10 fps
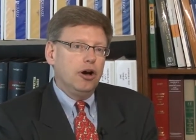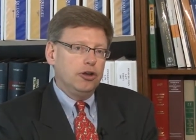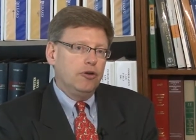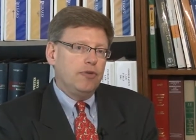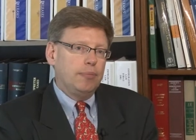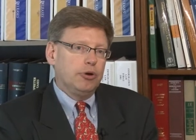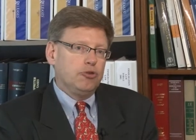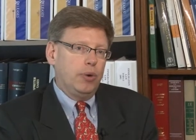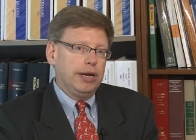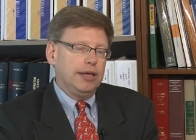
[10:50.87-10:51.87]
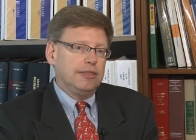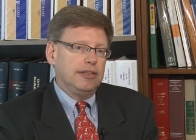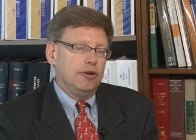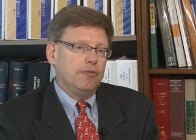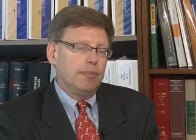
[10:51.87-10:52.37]
on November 20th
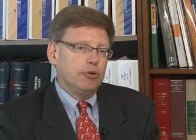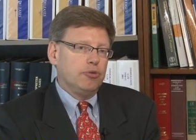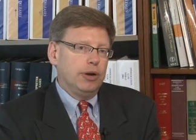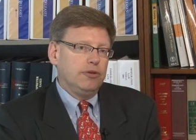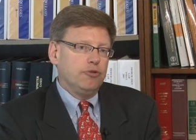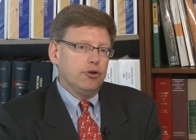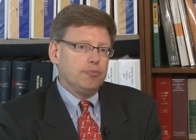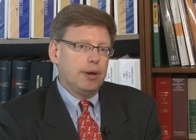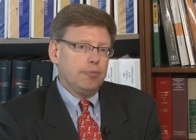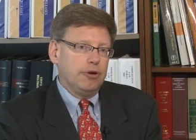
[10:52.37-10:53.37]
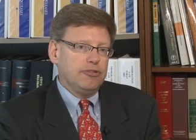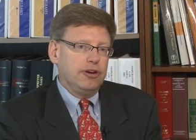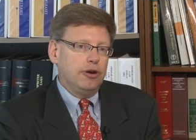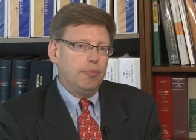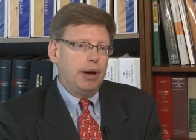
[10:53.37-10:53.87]
and November 21st by
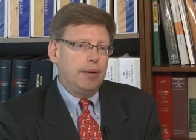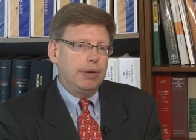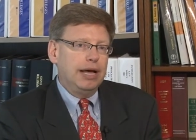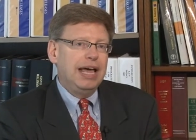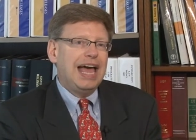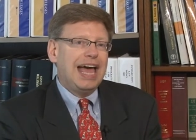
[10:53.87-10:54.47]
President Obama,